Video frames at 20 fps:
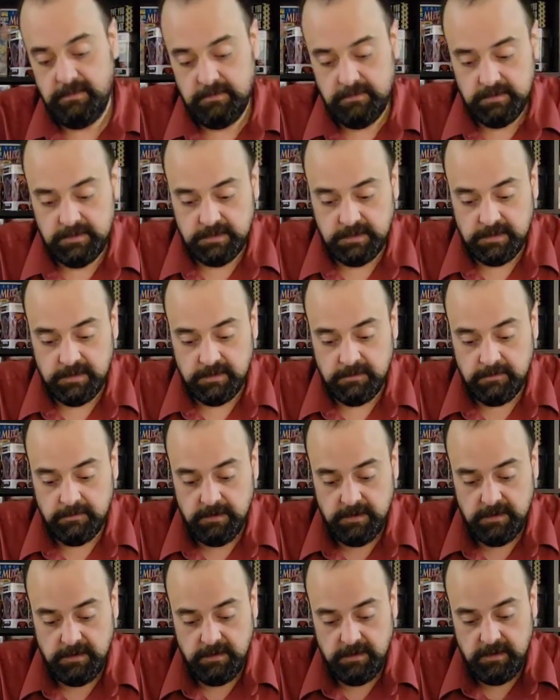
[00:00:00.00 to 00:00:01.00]
So
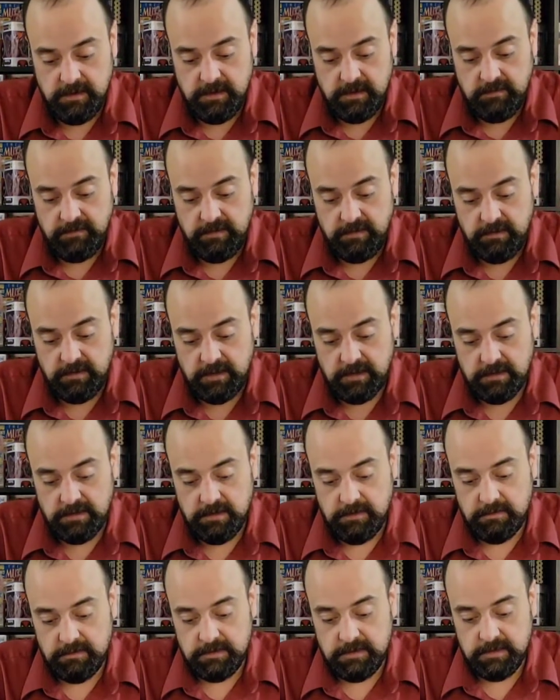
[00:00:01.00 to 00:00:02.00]
if you can get
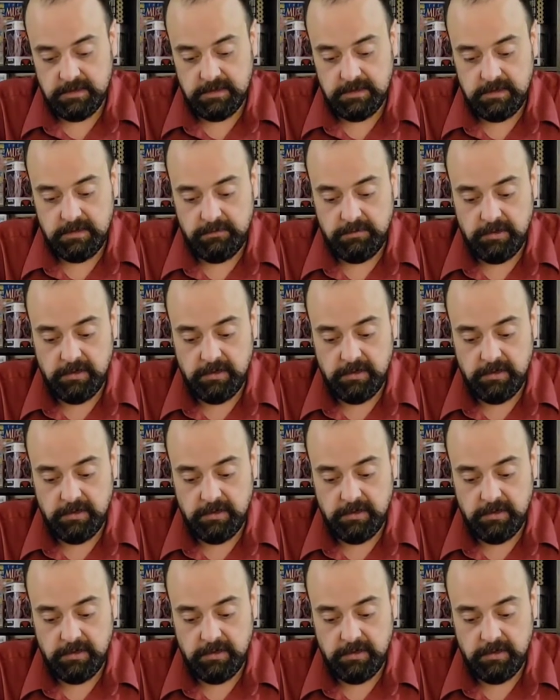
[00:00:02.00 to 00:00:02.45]
those in super